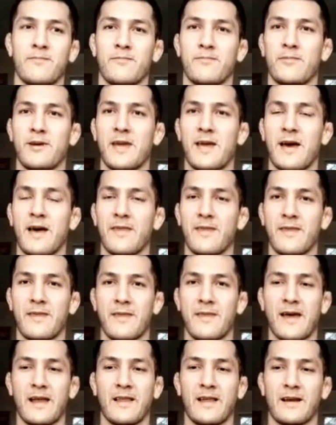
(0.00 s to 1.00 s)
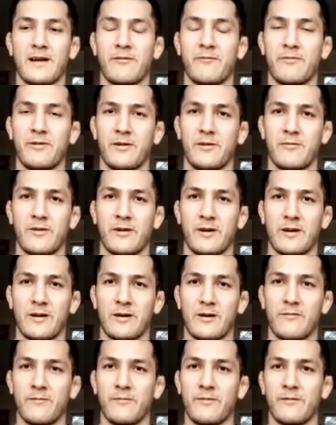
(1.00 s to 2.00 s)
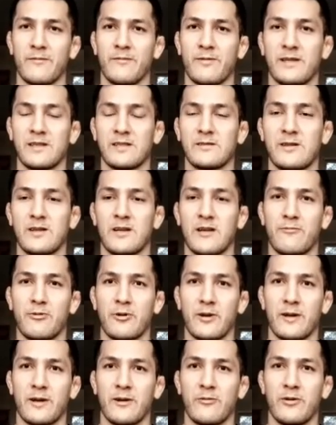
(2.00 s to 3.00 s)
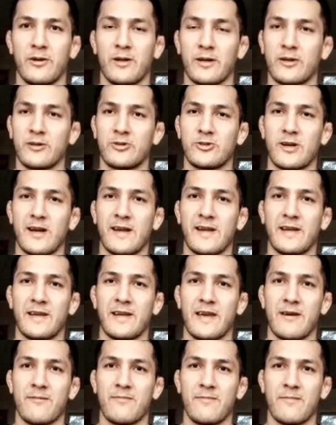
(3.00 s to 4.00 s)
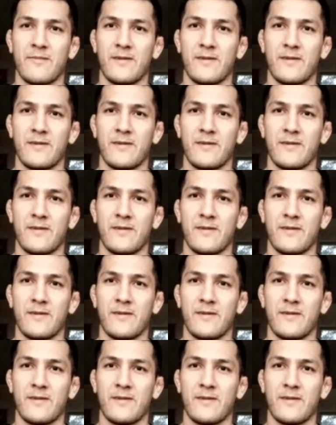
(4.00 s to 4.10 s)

But yeah, other than that, like I'm feeling very confident for this one. I put in a really good training camp.